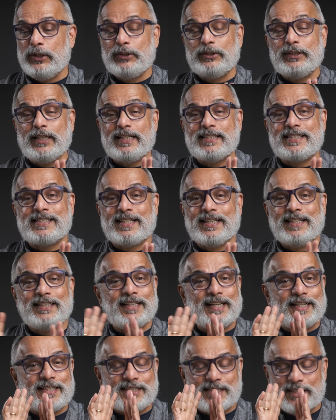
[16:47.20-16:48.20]

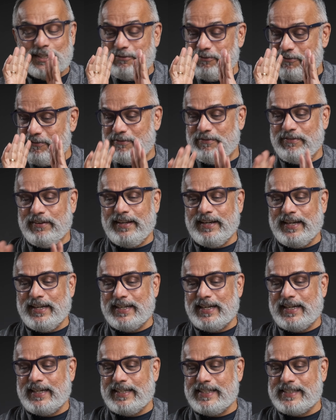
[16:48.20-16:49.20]
that's very
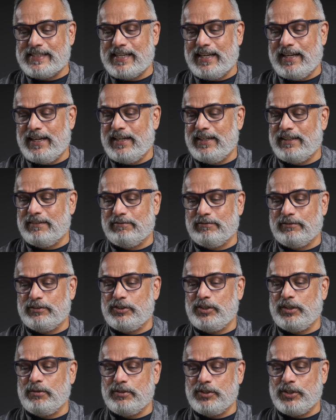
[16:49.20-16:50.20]
nice.
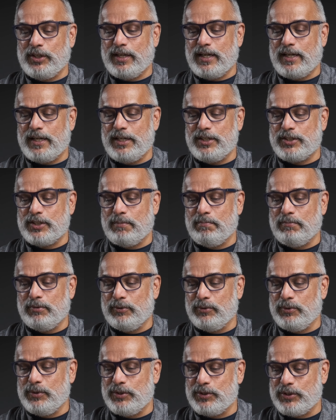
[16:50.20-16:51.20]
Shikari
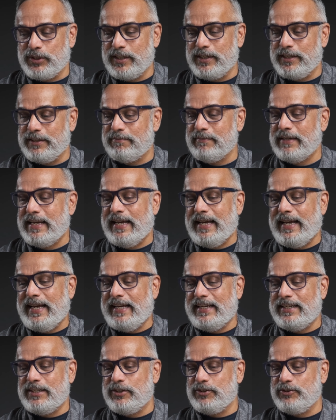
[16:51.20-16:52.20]
Shambhu is here
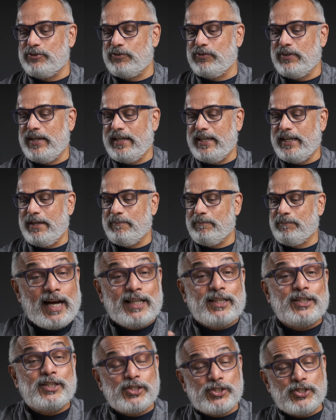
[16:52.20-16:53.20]
and it's ready.
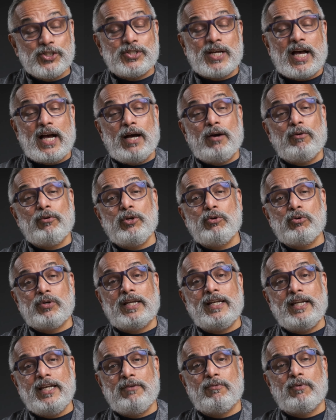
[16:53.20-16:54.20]
This is how you
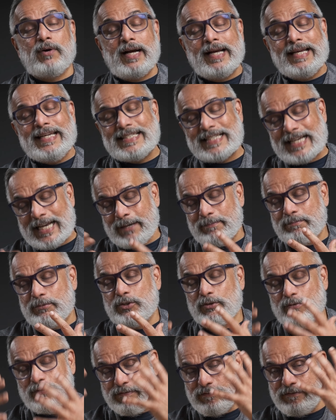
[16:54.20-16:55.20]
can invite up
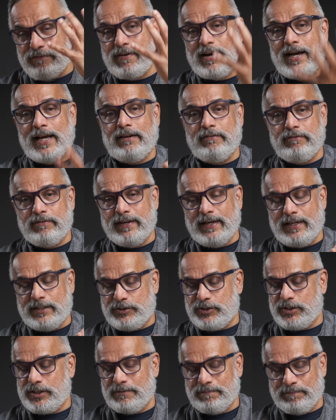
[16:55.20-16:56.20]
to 5
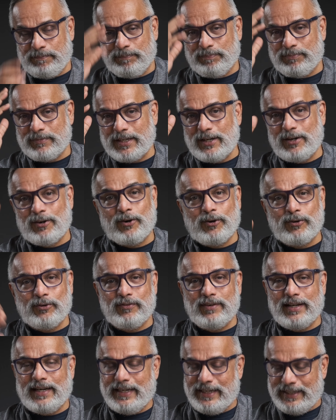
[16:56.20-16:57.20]
guests
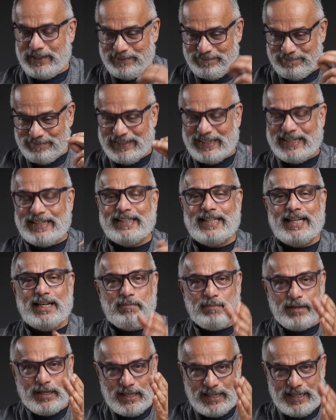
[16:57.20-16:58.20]
online, and they'll
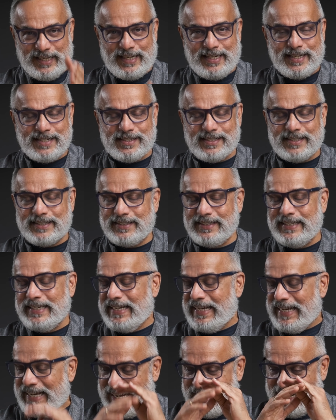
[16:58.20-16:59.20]
be here
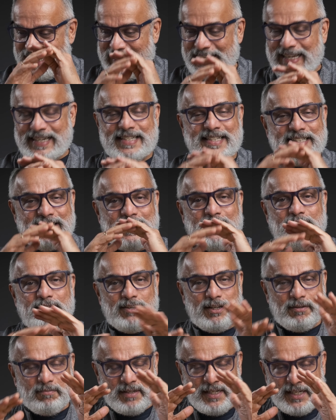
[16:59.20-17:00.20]
and they
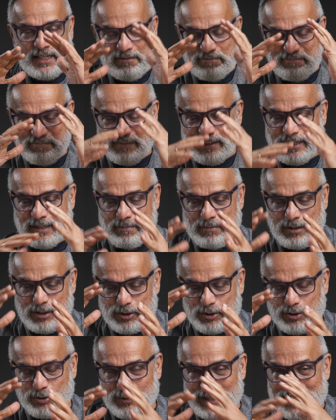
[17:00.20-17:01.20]
will be able
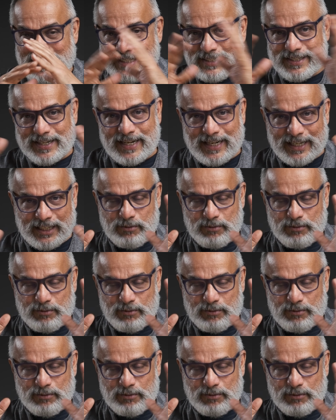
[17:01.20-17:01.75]
to interact